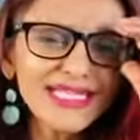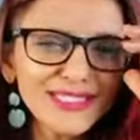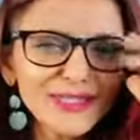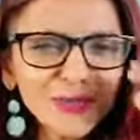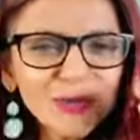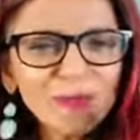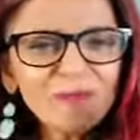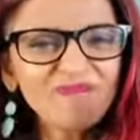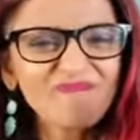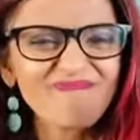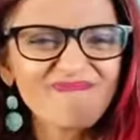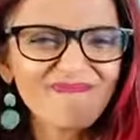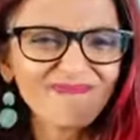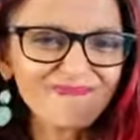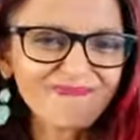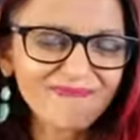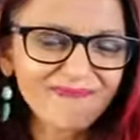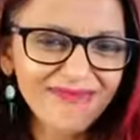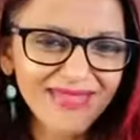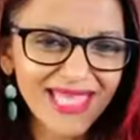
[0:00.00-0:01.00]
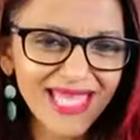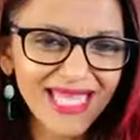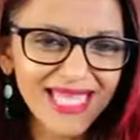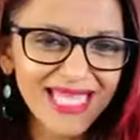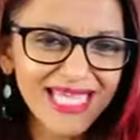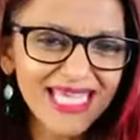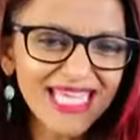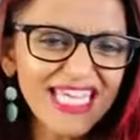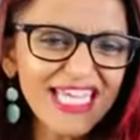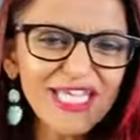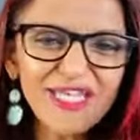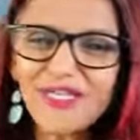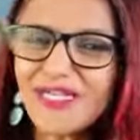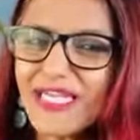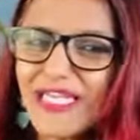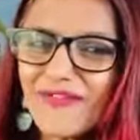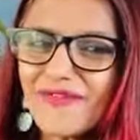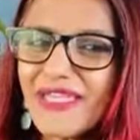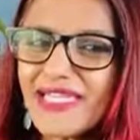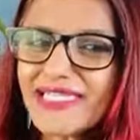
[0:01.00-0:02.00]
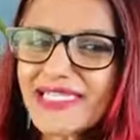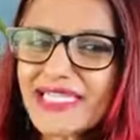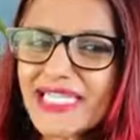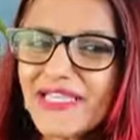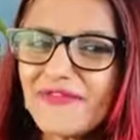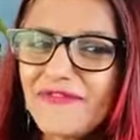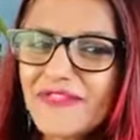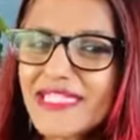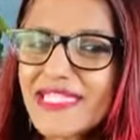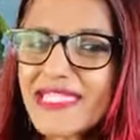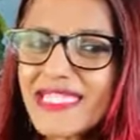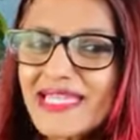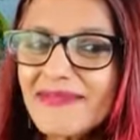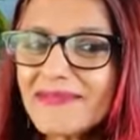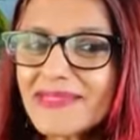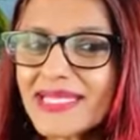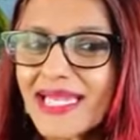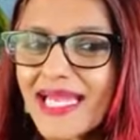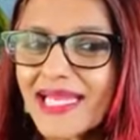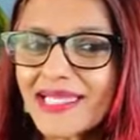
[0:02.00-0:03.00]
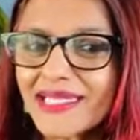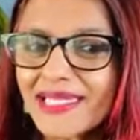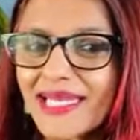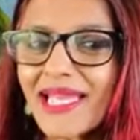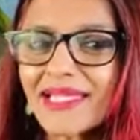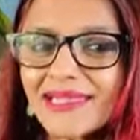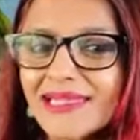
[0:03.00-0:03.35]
So If it's if it seems like